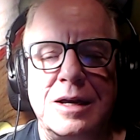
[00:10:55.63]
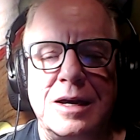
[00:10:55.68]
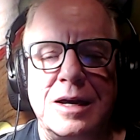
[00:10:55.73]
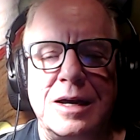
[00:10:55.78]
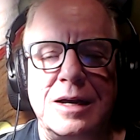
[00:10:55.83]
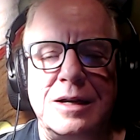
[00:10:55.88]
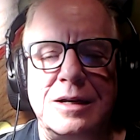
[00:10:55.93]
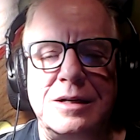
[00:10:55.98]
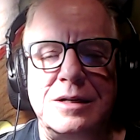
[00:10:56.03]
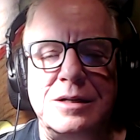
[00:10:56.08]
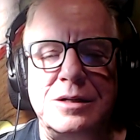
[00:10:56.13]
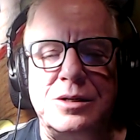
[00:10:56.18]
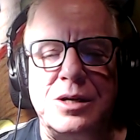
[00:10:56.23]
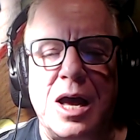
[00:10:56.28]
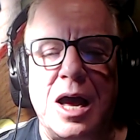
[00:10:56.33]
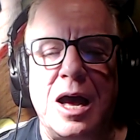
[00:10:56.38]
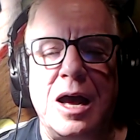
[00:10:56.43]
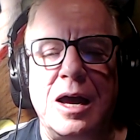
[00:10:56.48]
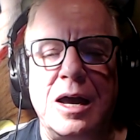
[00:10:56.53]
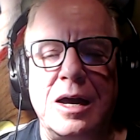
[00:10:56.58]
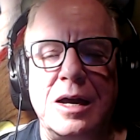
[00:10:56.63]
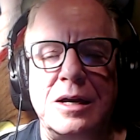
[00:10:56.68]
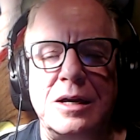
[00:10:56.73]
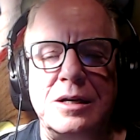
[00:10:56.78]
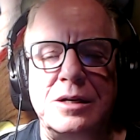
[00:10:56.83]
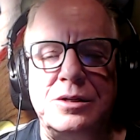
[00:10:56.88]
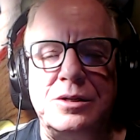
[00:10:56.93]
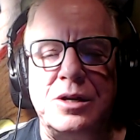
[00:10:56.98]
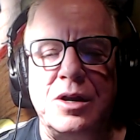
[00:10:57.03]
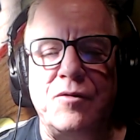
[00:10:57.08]
And his
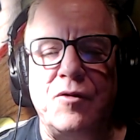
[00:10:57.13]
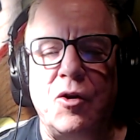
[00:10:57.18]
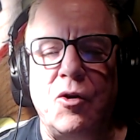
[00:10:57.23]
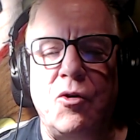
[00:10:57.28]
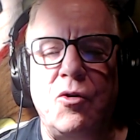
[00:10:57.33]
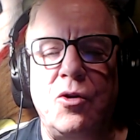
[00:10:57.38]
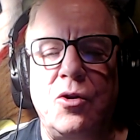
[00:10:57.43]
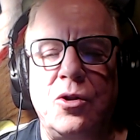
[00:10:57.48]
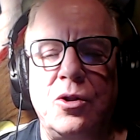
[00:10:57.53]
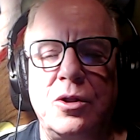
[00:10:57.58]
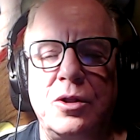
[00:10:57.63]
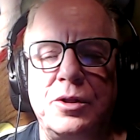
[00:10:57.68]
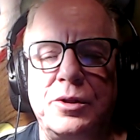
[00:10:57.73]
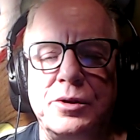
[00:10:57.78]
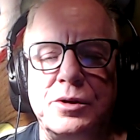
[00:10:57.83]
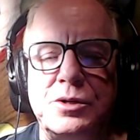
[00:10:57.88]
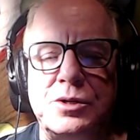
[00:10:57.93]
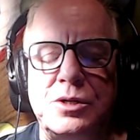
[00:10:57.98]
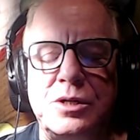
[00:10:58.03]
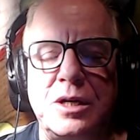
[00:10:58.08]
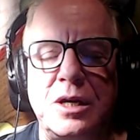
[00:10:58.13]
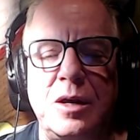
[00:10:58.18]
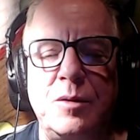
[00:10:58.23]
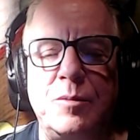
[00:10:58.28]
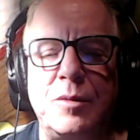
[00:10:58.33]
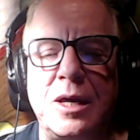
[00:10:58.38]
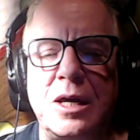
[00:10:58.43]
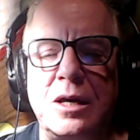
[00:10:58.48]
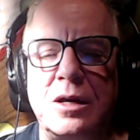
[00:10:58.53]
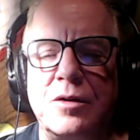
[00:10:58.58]
eyes have all the
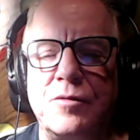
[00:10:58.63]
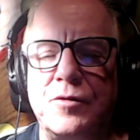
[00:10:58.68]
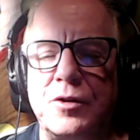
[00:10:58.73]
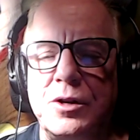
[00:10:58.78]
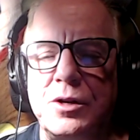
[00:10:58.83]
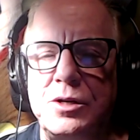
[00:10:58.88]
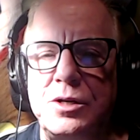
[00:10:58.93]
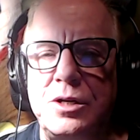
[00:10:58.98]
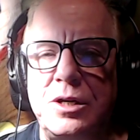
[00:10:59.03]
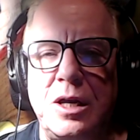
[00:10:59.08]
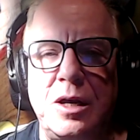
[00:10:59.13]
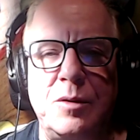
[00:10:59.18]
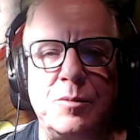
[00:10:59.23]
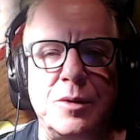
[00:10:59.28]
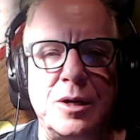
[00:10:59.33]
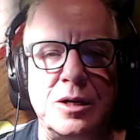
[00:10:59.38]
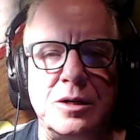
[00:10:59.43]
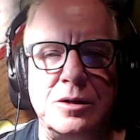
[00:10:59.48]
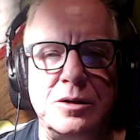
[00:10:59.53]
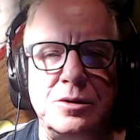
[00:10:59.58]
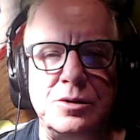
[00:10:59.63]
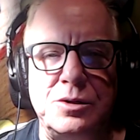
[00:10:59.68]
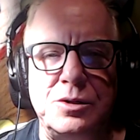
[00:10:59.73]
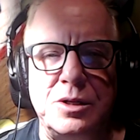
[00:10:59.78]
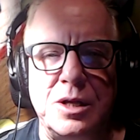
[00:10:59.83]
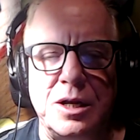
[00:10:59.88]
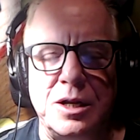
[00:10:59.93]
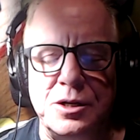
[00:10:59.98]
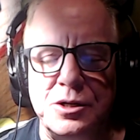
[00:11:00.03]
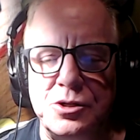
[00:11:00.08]
seeming of a demon's
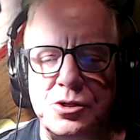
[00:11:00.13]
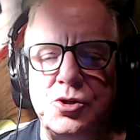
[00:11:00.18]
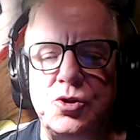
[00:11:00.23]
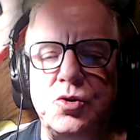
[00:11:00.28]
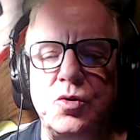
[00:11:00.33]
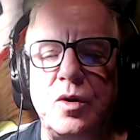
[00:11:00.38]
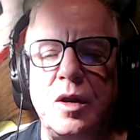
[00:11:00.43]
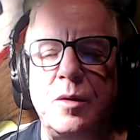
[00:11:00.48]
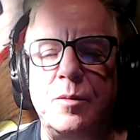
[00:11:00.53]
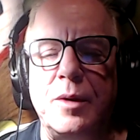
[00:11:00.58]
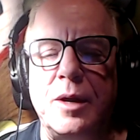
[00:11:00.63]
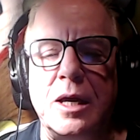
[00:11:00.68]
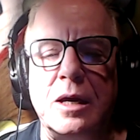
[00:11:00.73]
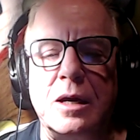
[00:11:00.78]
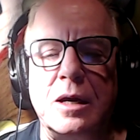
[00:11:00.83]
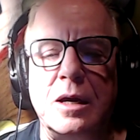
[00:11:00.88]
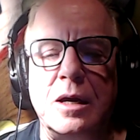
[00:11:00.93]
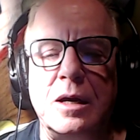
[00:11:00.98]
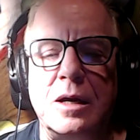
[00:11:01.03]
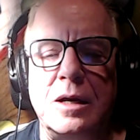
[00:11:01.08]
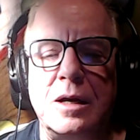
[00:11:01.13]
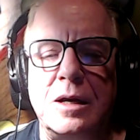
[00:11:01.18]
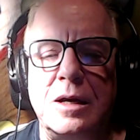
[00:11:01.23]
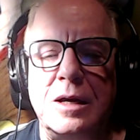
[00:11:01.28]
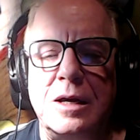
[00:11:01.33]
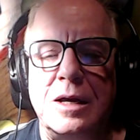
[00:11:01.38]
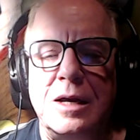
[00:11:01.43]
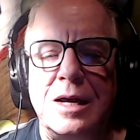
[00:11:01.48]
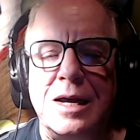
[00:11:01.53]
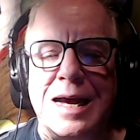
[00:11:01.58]
that is dreaming,
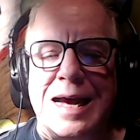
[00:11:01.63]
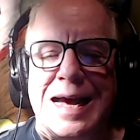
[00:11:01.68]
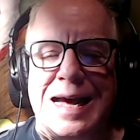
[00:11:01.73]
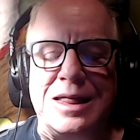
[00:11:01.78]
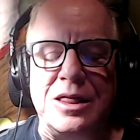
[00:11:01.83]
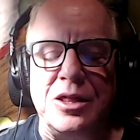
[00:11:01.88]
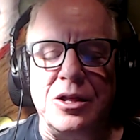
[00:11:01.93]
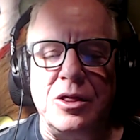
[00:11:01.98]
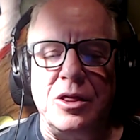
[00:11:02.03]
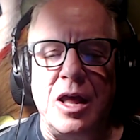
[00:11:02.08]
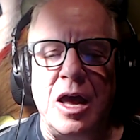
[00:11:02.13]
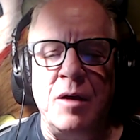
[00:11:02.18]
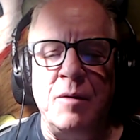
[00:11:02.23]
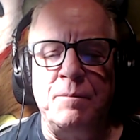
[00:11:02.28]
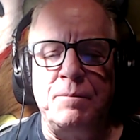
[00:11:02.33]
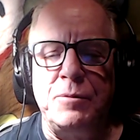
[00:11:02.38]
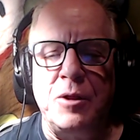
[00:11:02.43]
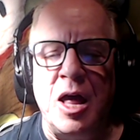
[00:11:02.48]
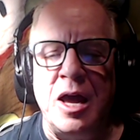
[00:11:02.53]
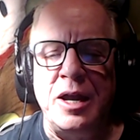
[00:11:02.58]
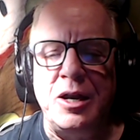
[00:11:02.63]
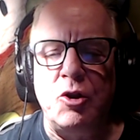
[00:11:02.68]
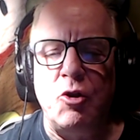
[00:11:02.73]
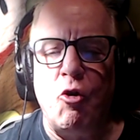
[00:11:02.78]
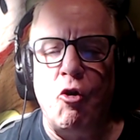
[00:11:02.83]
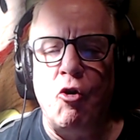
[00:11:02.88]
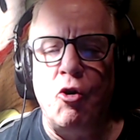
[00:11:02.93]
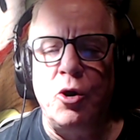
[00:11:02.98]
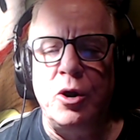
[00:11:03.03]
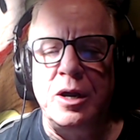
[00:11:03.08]
and the lamplight
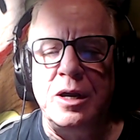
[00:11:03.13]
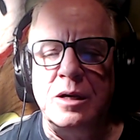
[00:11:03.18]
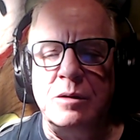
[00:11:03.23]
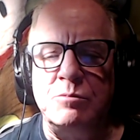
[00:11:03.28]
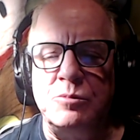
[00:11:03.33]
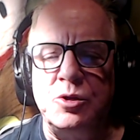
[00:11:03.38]
o'er him